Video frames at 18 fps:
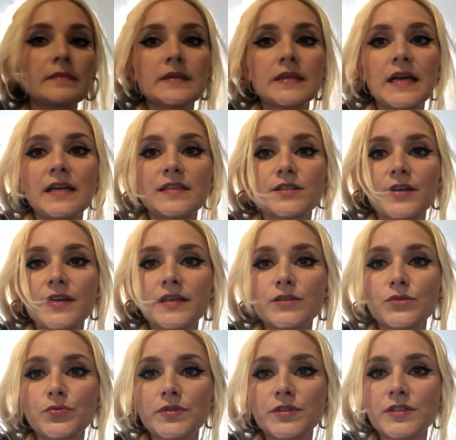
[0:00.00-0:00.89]
yeah, so I
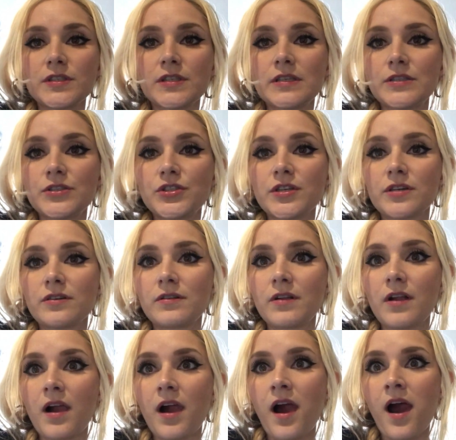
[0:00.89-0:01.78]
guess we're just going to chill.
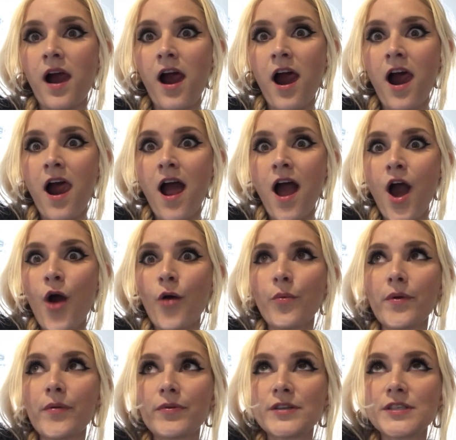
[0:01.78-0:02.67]

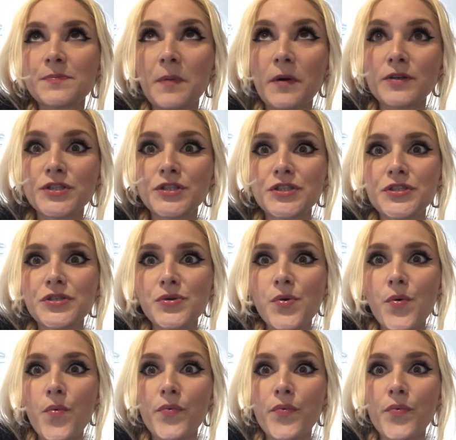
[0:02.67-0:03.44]
We were supposed to